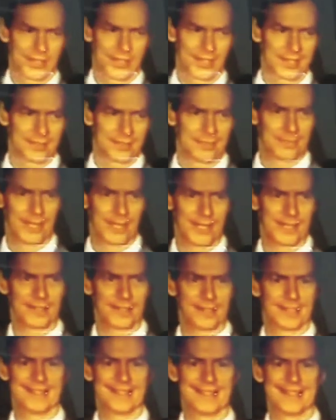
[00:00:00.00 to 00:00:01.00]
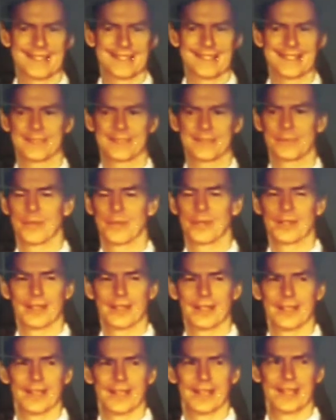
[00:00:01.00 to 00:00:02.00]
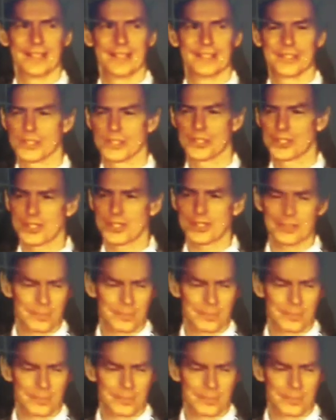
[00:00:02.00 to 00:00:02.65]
process, and basically this is what is the